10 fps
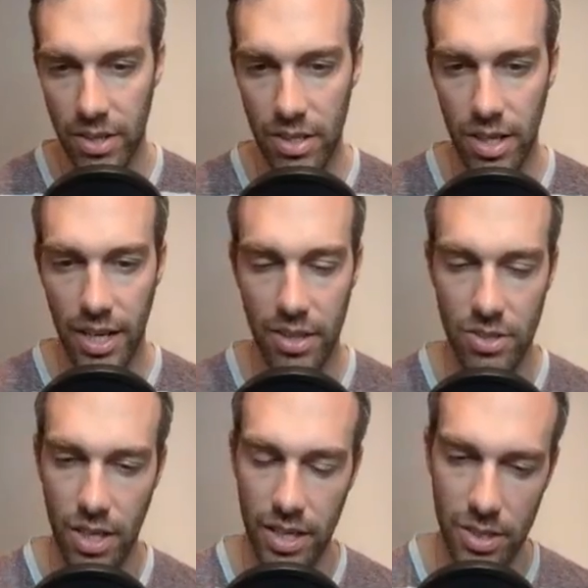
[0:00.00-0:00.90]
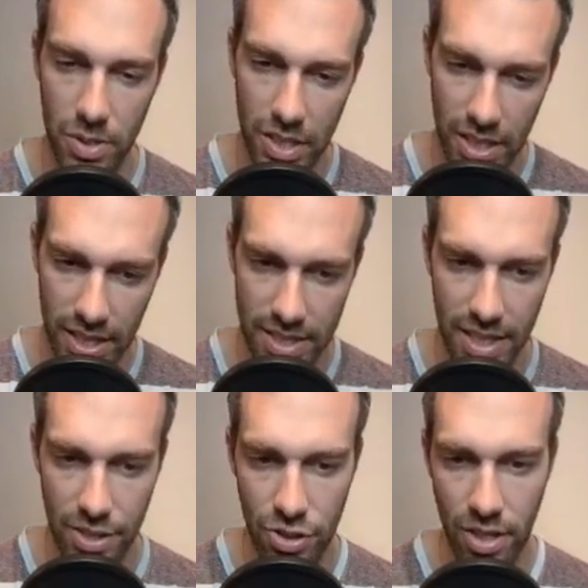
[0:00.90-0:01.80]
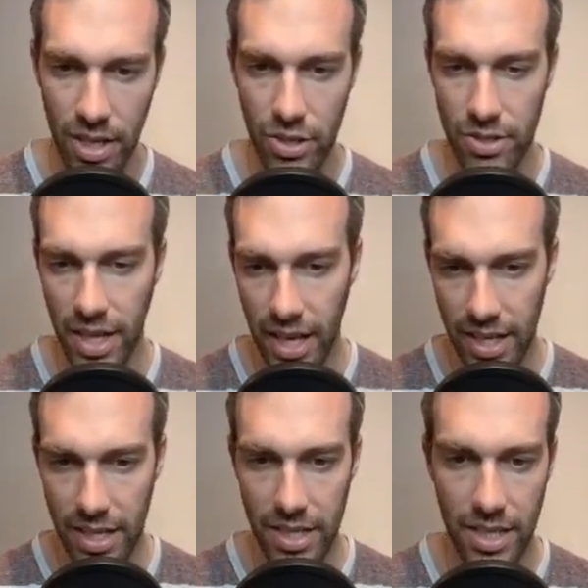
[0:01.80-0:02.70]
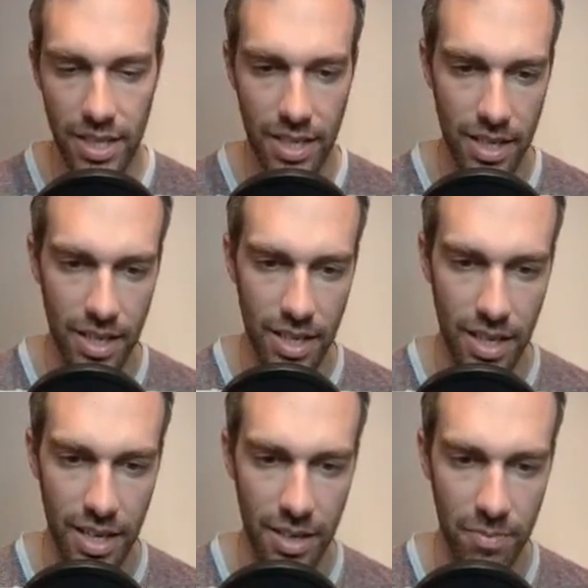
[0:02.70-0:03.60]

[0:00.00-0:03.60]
a lot. There's a lot of things we need to Night Slash. You're tanky. I